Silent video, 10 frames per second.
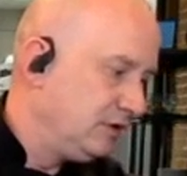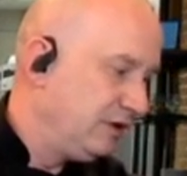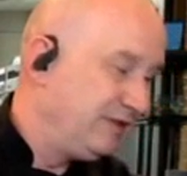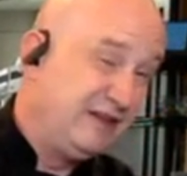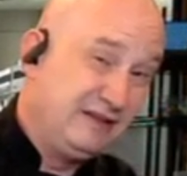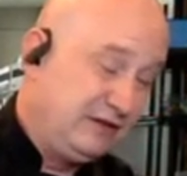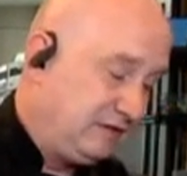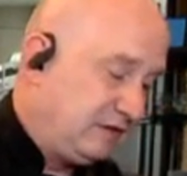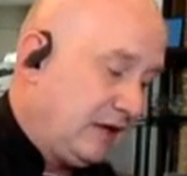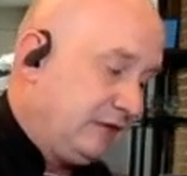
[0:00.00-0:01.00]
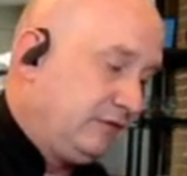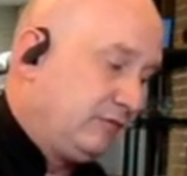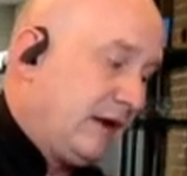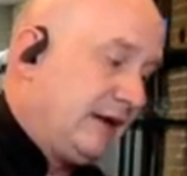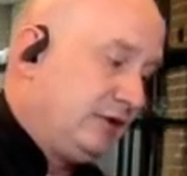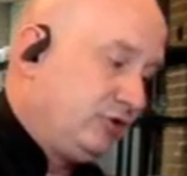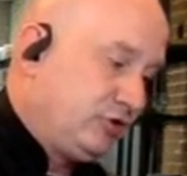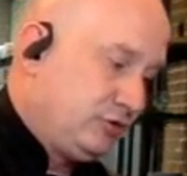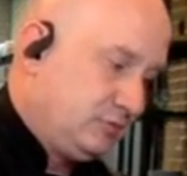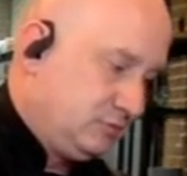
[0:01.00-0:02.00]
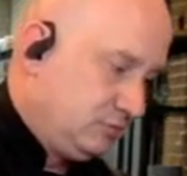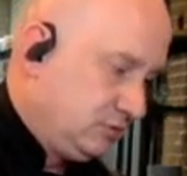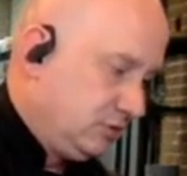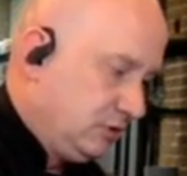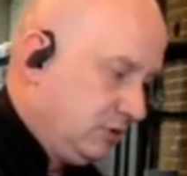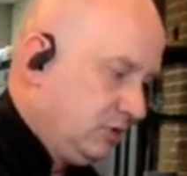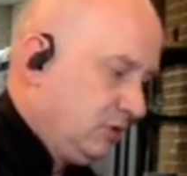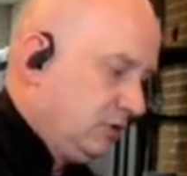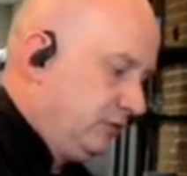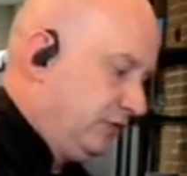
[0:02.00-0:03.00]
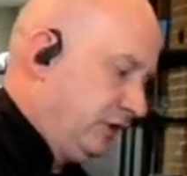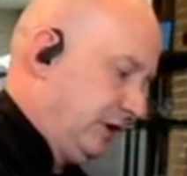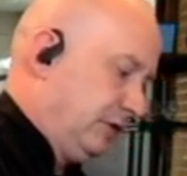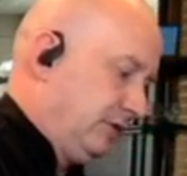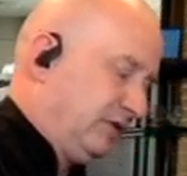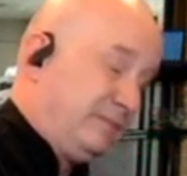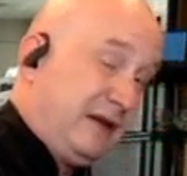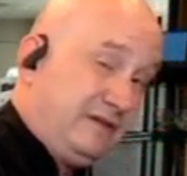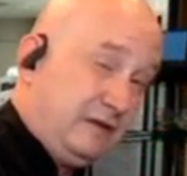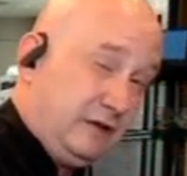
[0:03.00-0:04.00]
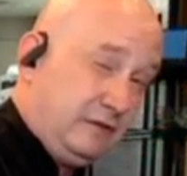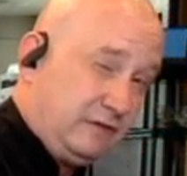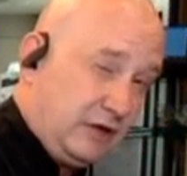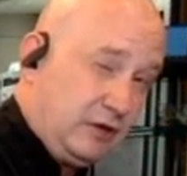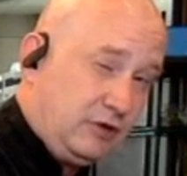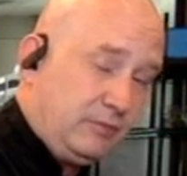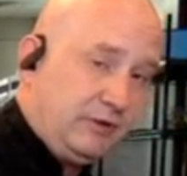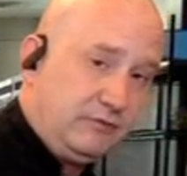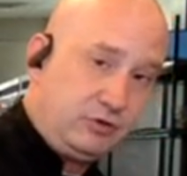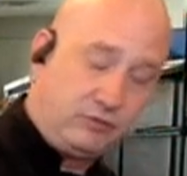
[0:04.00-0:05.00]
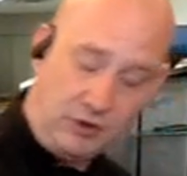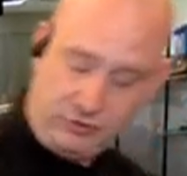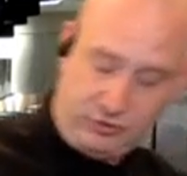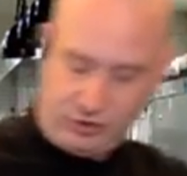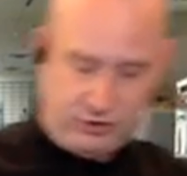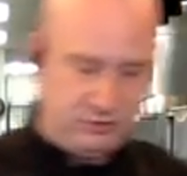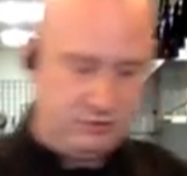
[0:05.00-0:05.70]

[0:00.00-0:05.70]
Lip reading: thinly sliced radish. So you get a little spiciness and a little bit of crunch.